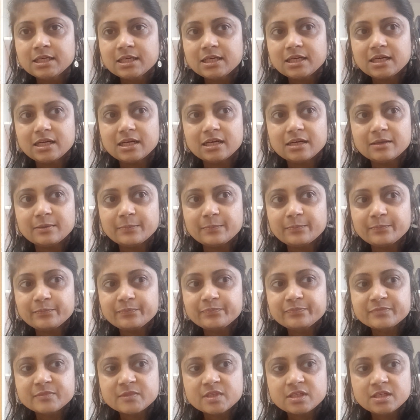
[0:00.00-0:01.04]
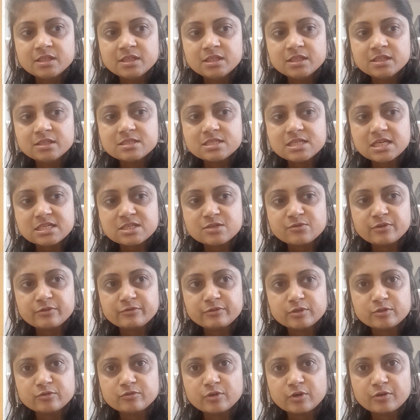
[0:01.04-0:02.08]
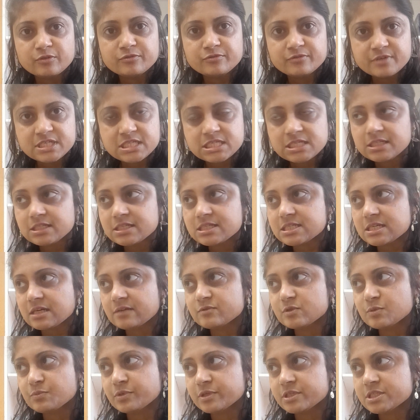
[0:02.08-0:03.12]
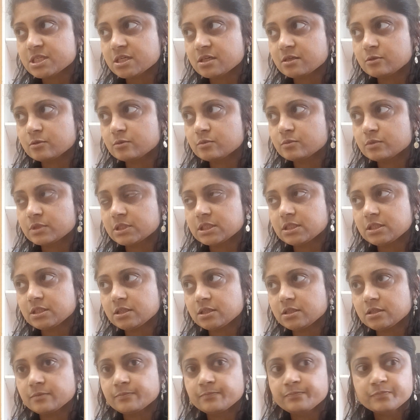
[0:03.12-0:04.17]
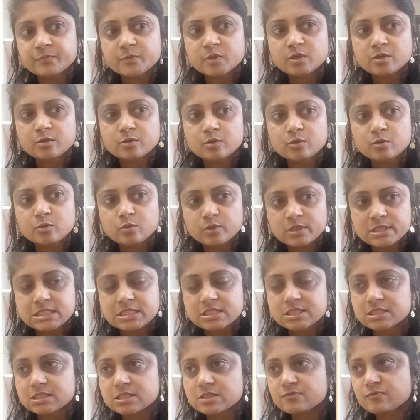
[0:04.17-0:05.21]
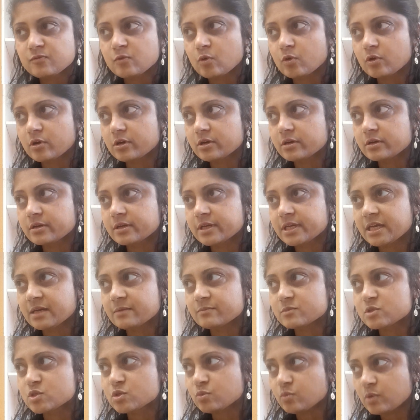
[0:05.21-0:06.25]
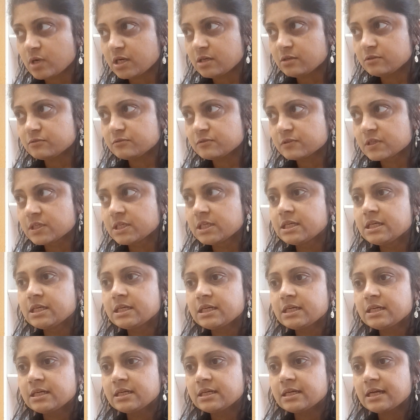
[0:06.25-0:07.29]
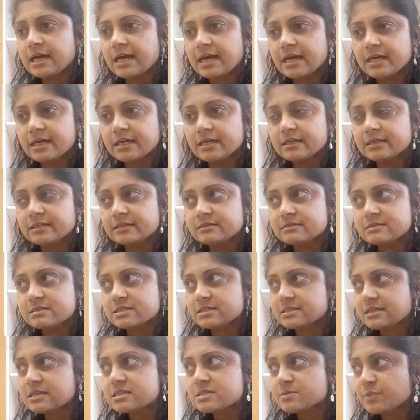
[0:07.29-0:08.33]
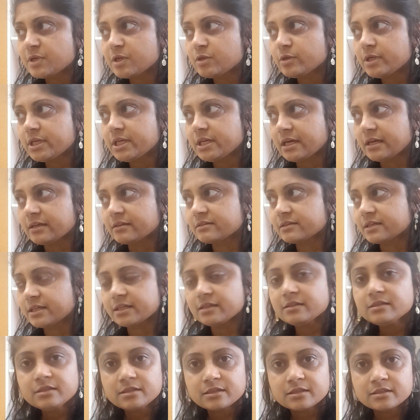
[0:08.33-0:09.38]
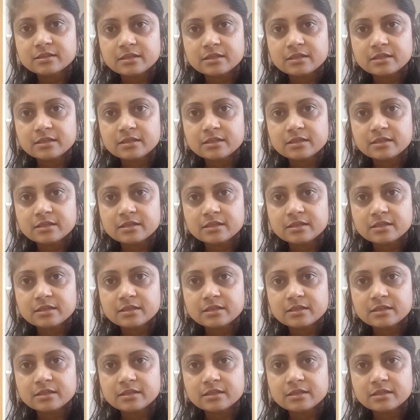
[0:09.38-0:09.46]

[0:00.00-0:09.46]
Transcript: um, test review for physics. I have to print out the quizzes for Chem 12, and that's about it, I think.